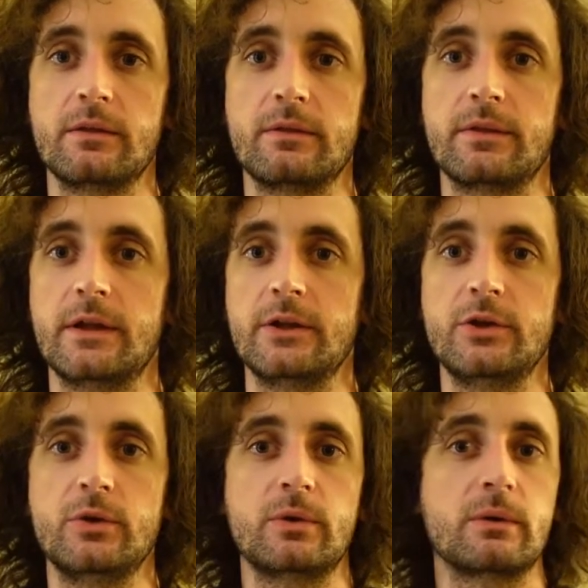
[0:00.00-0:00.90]
then
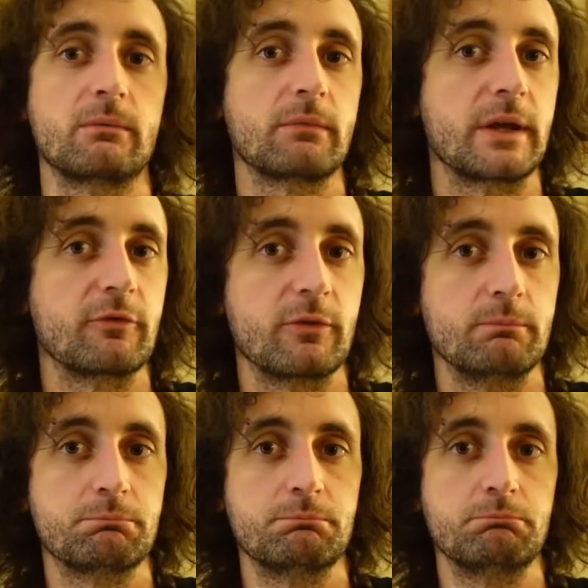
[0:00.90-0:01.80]
you give
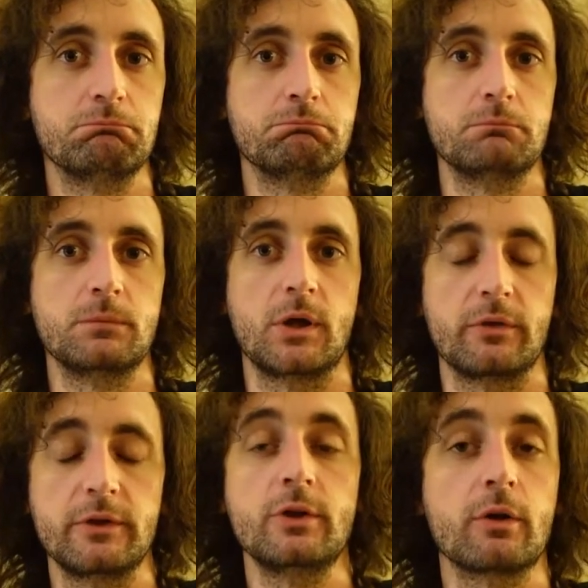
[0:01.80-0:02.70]
them, then
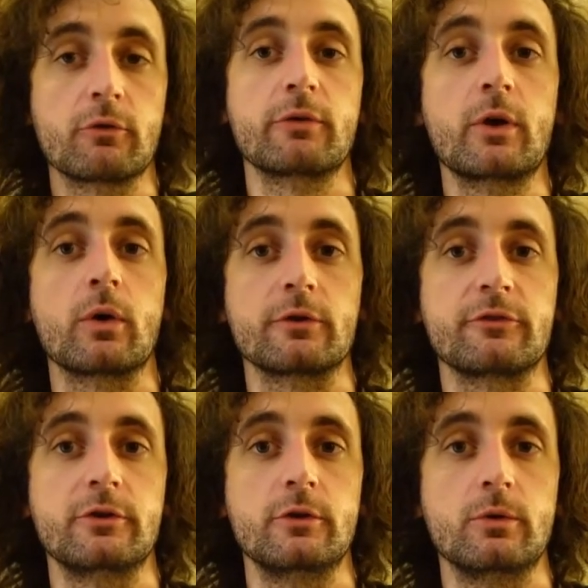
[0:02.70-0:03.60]
you don't have a
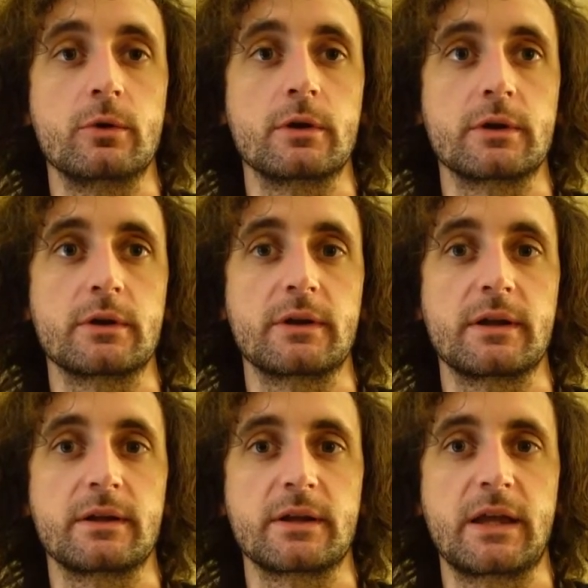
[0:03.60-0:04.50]
recourse to
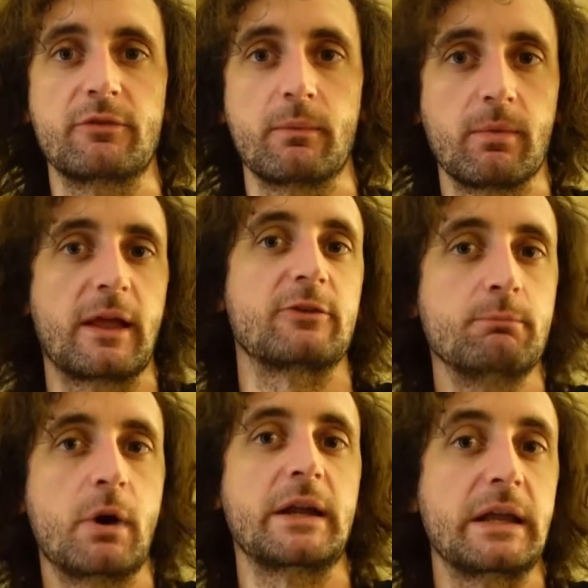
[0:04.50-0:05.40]
give them less
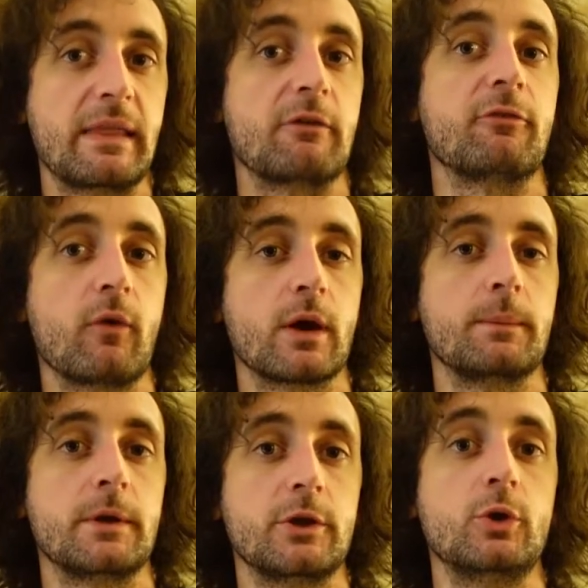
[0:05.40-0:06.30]
money in that
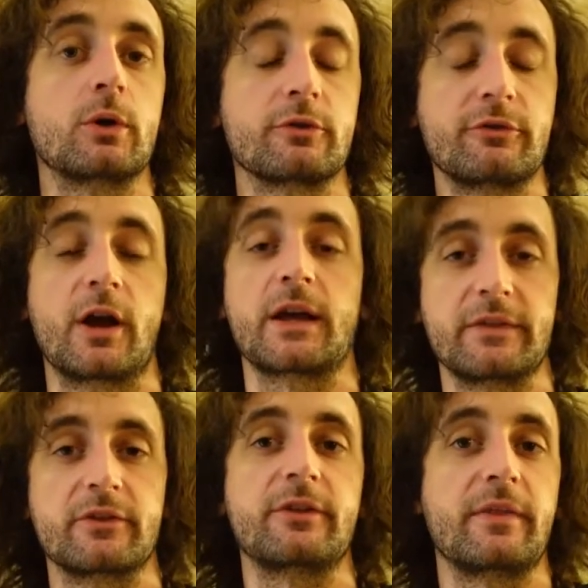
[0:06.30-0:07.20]
form. You are stuck in
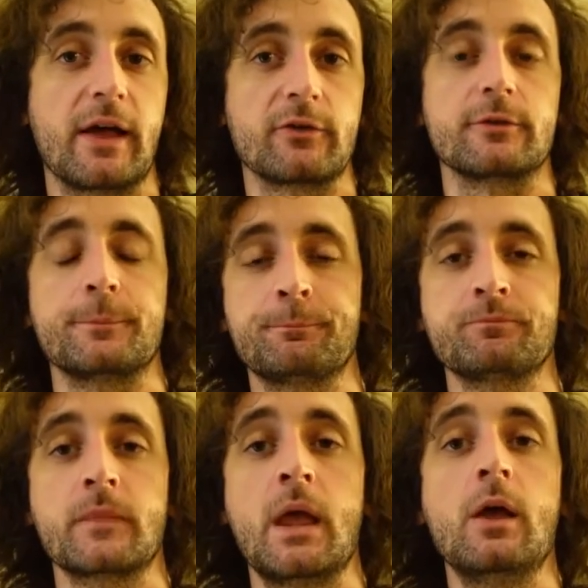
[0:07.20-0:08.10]
this $10,000.
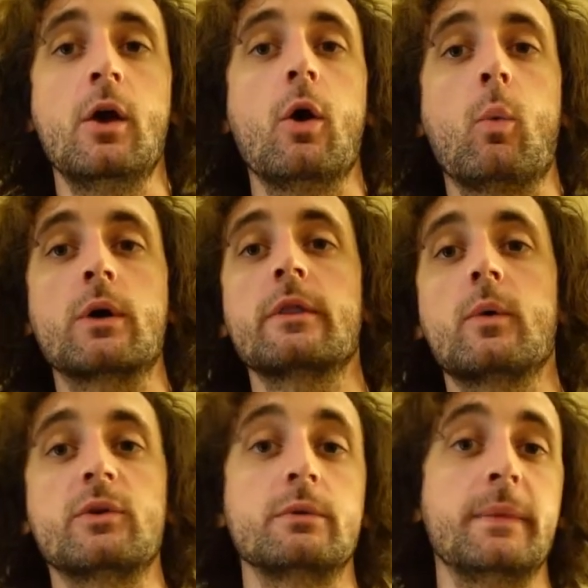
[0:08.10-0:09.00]
One of the
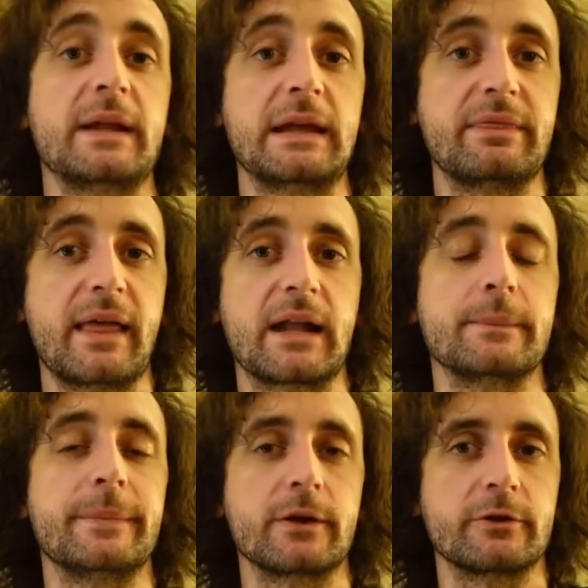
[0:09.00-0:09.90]
ways we mitigate that on
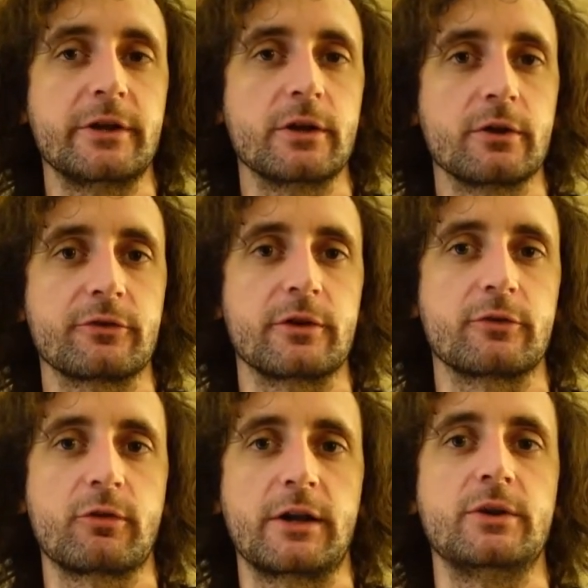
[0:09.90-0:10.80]
bigger deals is
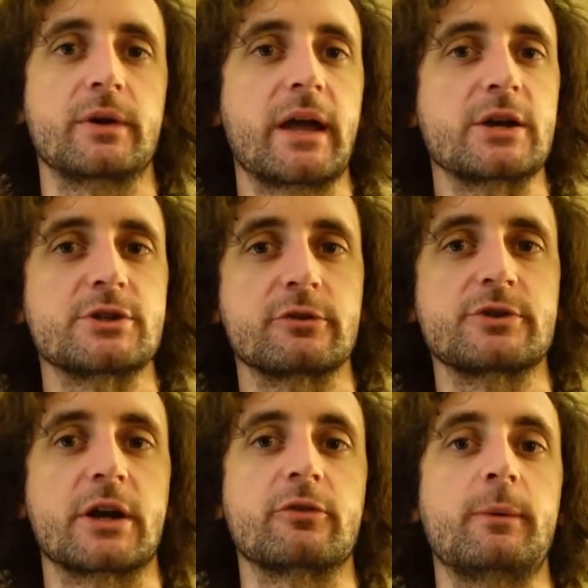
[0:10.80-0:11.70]
try to do a cashier's
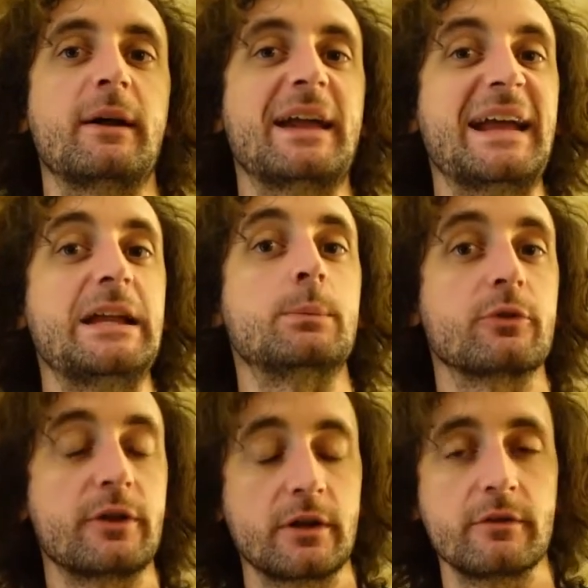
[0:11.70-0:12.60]
check for about
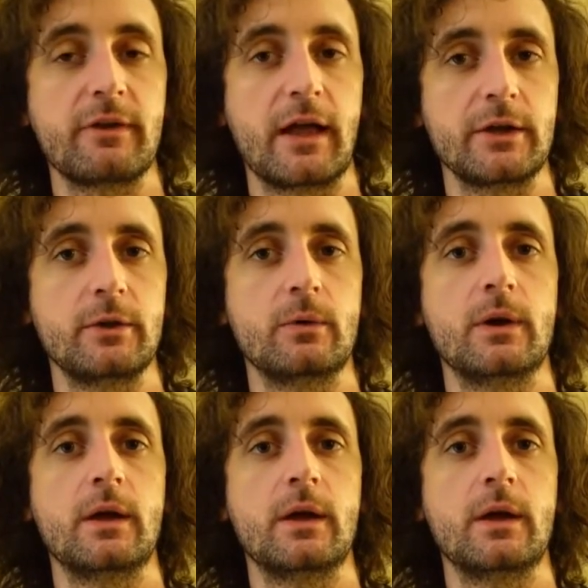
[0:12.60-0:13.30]
80% of the value